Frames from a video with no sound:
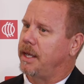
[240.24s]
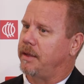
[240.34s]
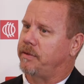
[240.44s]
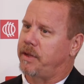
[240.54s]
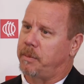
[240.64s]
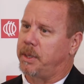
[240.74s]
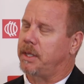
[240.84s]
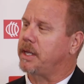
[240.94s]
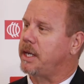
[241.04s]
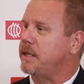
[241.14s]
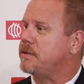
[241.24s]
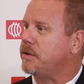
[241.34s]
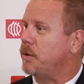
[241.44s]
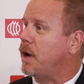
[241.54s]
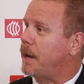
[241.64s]
is the ability
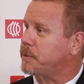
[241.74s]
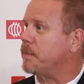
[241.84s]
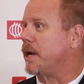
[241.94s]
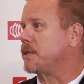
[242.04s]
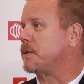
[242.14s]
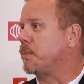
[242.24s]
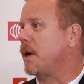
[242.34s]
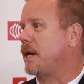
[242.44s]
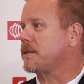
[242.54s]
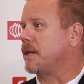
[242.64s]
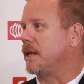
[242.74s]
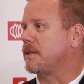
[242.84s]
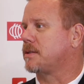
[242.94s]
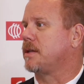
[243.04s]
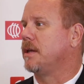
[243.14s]
to optimize the
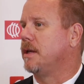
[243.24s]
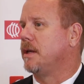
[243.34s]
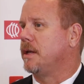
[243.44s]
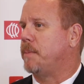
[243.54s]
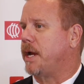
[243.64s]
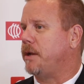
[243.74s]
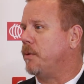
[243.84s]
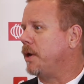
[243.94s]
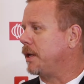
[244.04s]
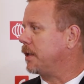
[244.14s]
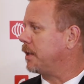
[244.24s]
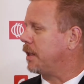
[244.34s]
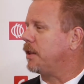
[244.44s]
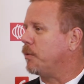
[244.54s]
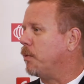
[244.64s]
process by knowing
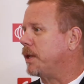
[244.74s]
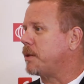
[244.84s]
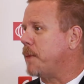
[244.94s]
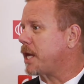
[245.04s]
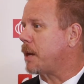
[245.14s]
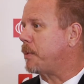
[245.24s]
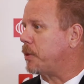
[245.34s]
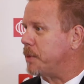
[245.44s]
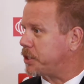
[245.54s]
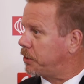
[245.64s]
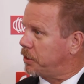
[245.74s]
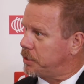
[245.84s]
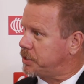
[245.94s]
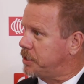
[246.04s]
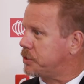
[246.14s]
what the makeup of the
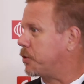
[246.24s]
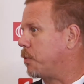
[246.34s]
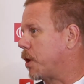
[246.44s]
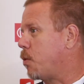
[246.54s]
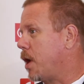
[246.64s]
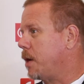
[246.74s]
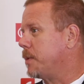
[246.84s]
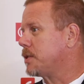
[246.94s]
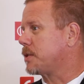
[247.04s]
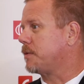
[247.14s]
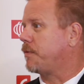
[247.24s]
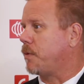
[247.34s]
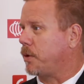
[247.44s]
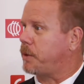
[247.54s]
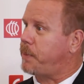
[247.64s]
materials is or the requirements
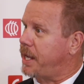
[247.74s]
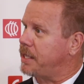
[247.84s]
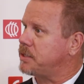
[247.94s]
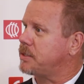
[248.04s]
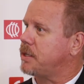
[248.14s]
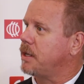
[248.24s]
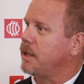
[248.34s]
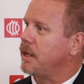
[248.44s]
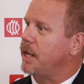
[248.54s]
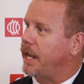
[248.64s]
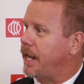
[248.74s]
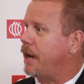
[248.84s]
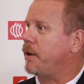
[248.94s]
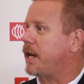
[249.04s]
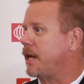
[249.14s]
for the paste and
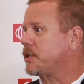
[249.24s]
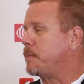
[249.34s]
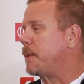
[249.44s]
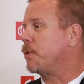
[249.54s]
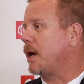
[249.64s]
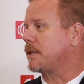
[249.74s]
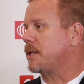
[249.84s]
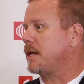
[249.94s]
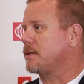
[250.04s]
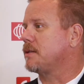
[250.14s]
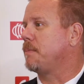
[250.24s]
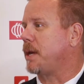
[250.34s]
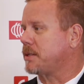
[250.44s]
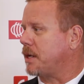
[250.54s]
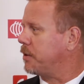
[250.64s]
how it has to be processed
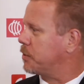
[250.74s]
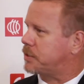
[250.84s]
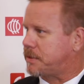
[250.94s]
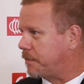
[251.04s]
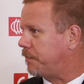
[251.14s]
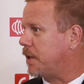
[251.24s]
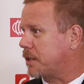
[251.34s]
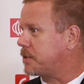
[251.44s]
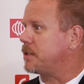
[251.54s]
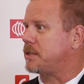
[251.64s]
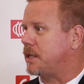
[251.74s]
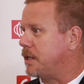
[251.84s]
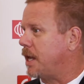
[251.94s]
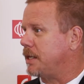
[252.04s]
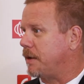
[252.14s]
based on those fluxes
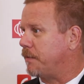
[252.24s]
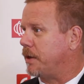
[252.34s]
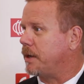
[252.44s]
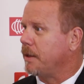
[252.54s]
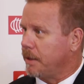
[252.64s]
and different